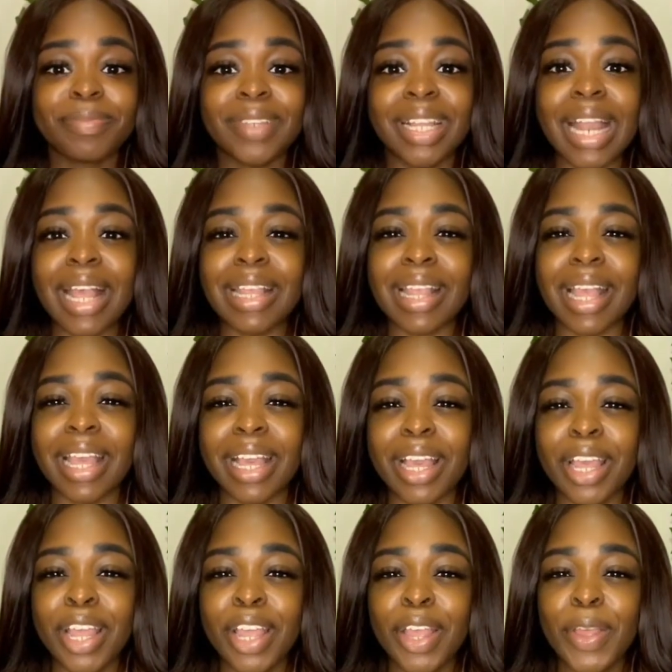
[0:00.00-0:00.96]
And I was like,
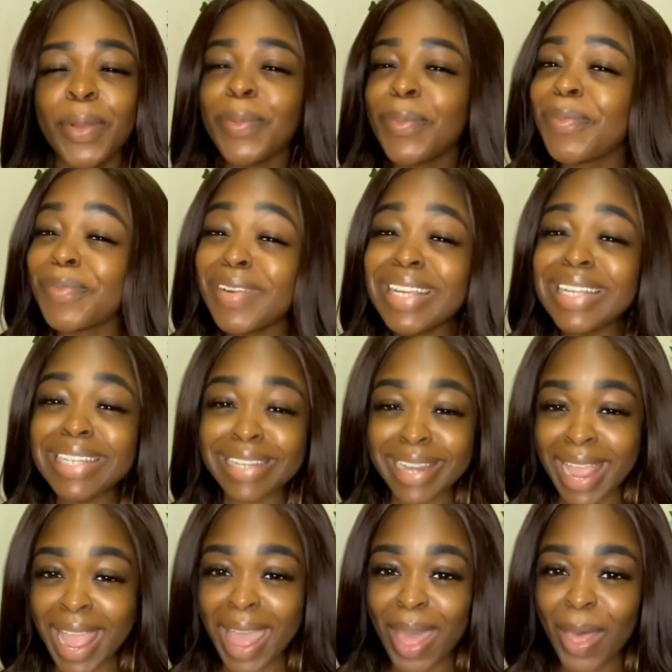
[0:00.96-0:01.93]
right
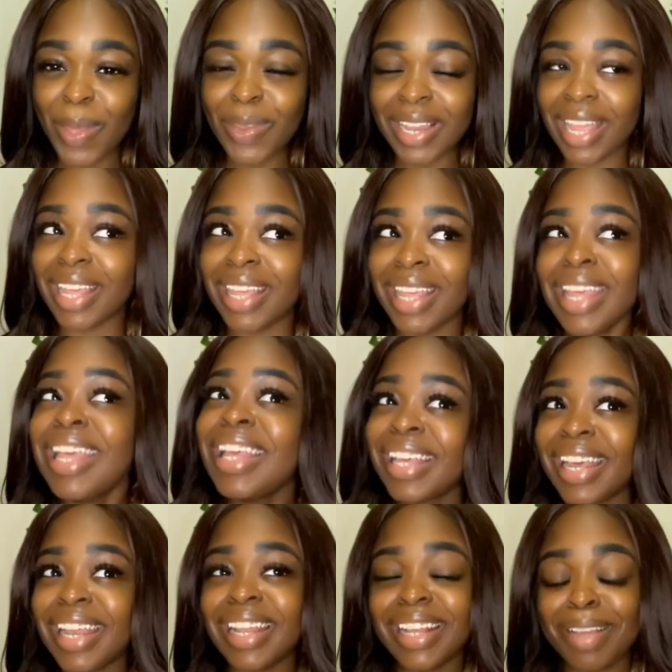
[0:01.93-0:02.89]
now? Like,
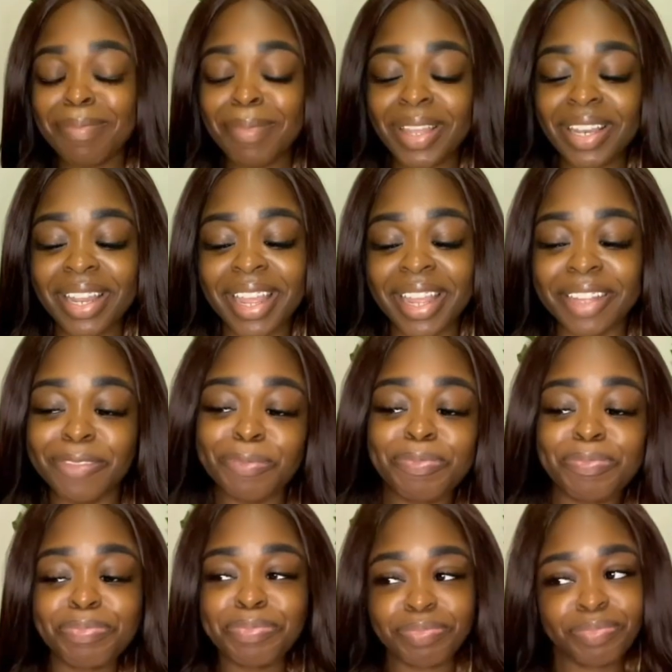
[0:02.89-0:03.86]
can I come in like
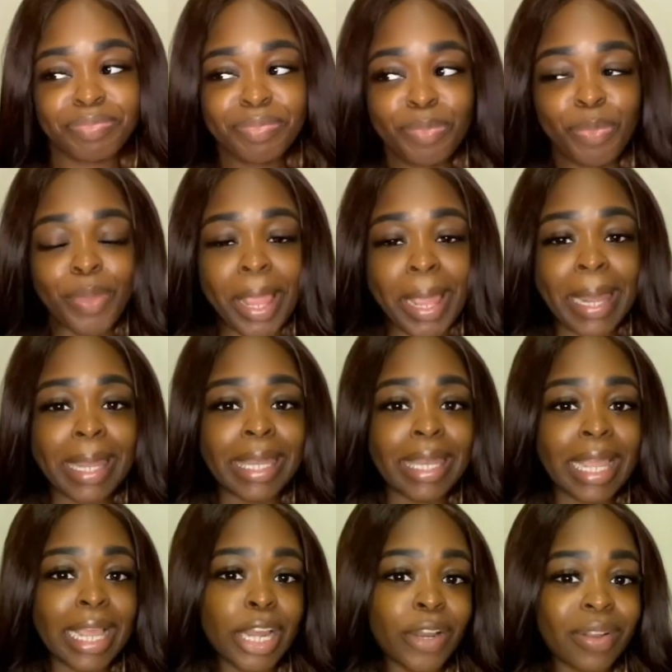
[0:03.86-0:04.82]

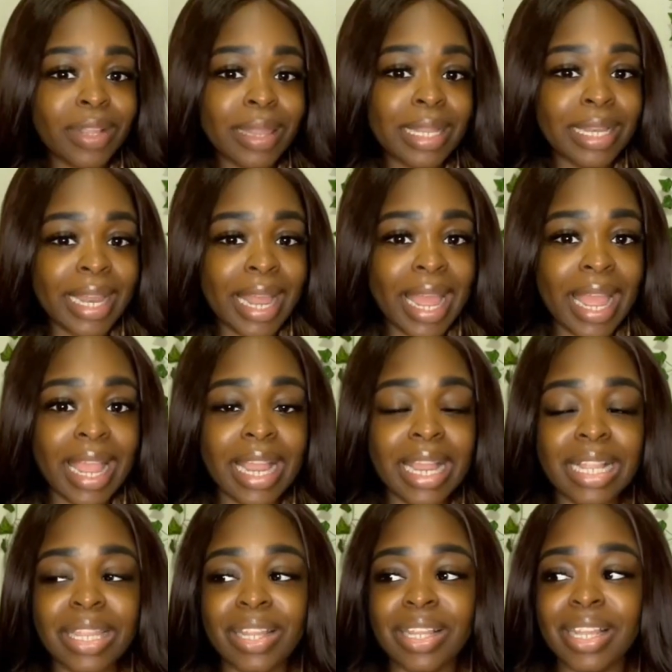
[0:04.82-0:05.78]
later in the day?
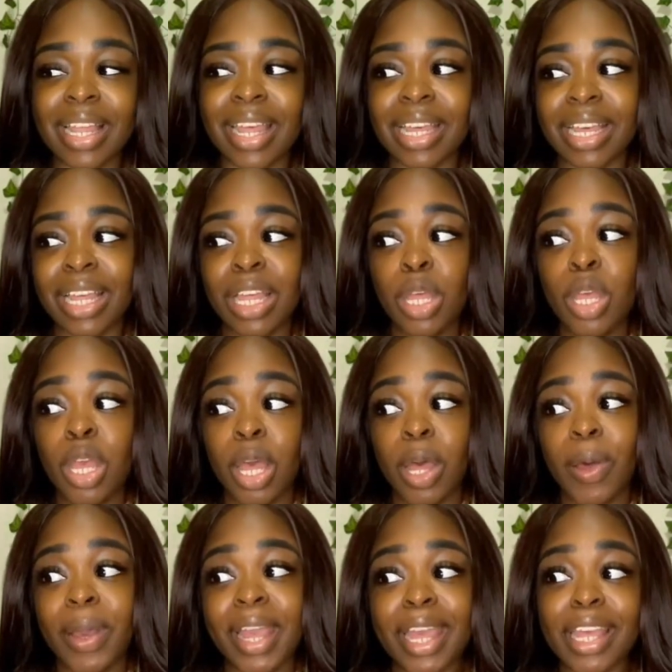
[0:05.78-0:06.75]
And they're like,
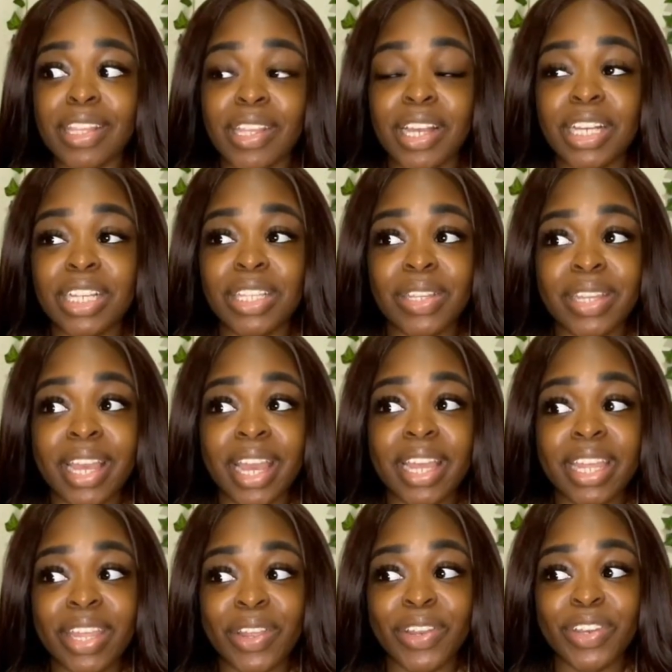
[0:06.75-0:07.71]
okay, as long as you get
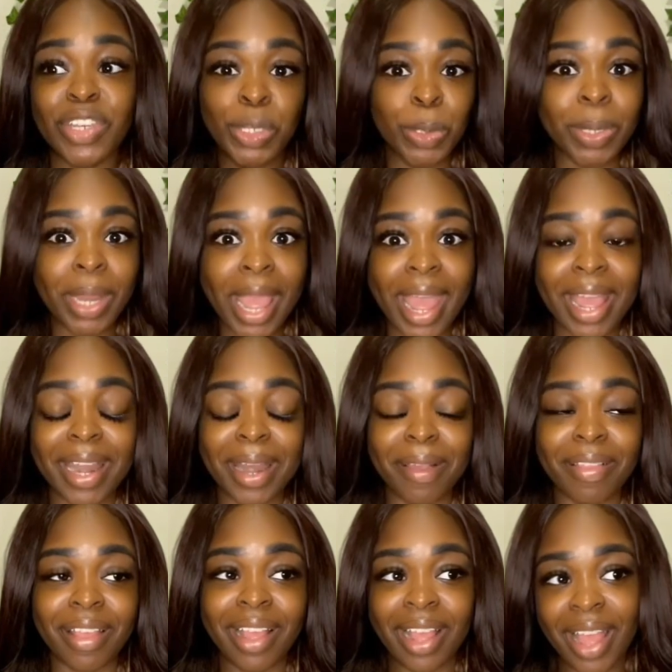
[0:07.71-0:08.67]
here today. And I
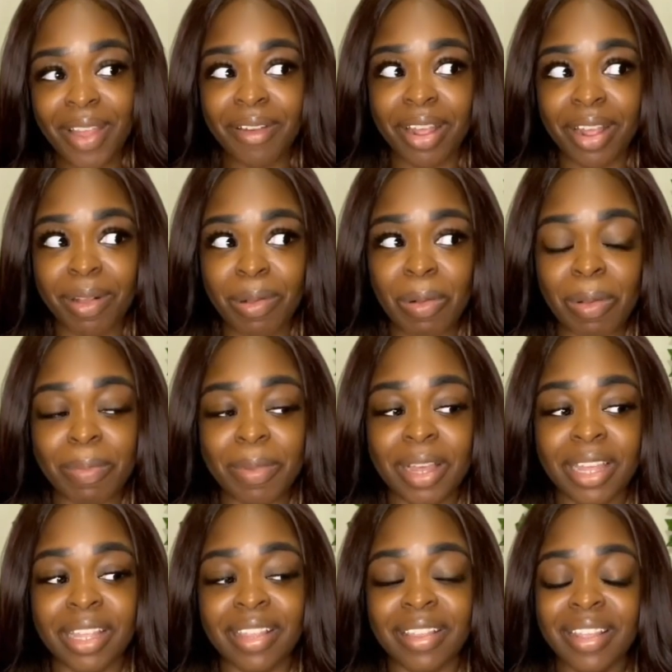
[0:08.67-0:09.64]
was like, all right, cool,
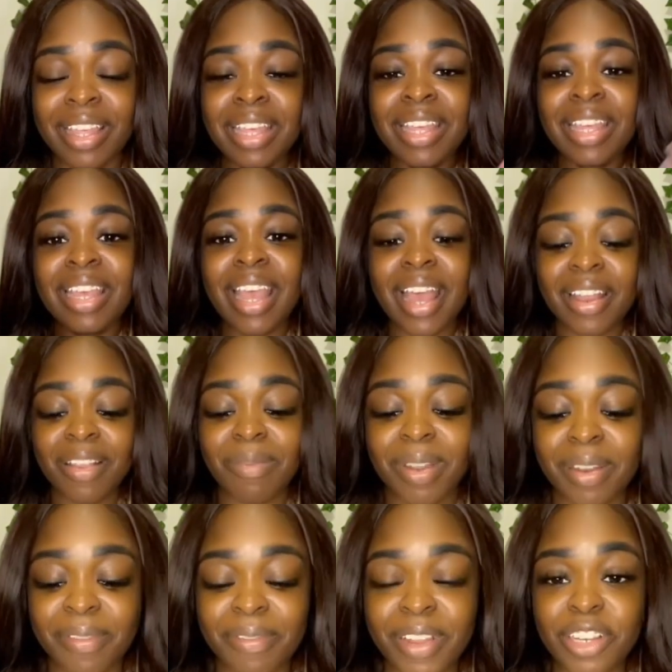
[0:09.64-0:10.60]
because I just want
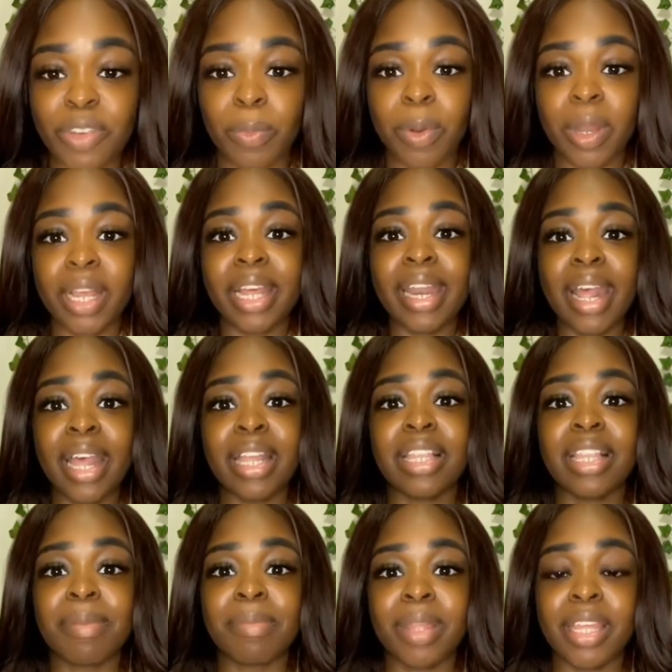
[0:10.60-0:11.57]
to finish work and I had
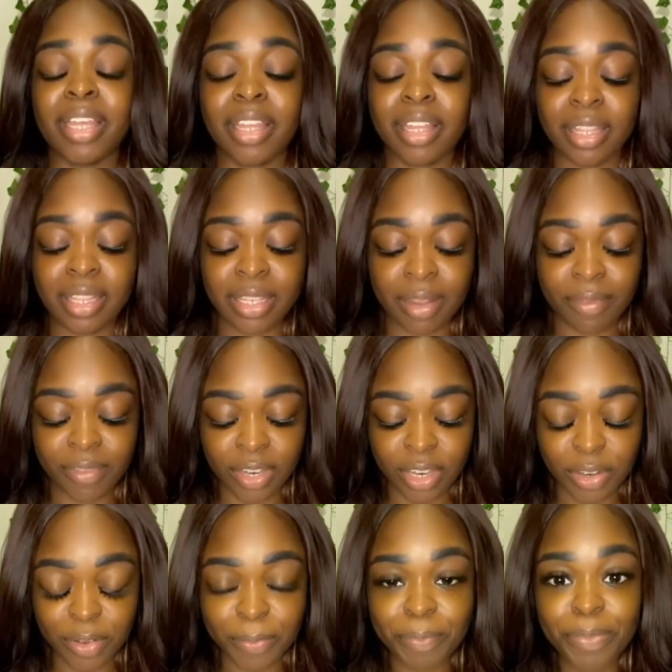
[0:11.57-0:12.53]
some like stuff to
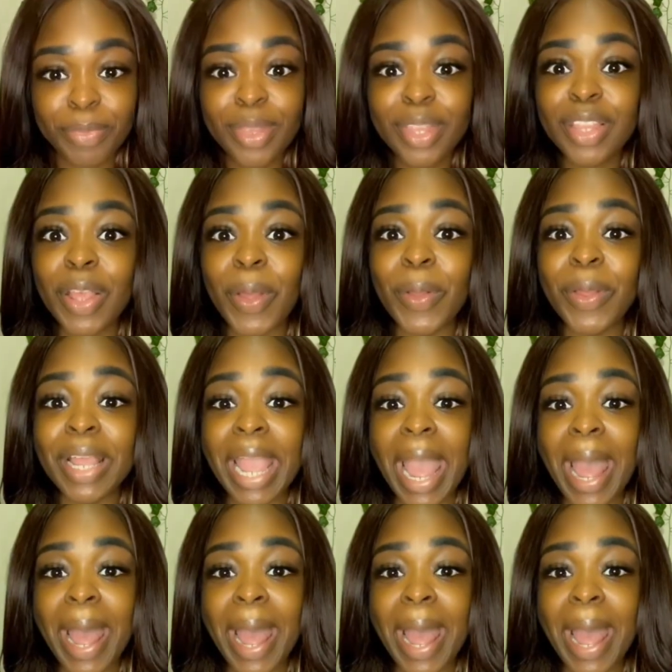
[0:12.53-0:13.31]
do. So yeah.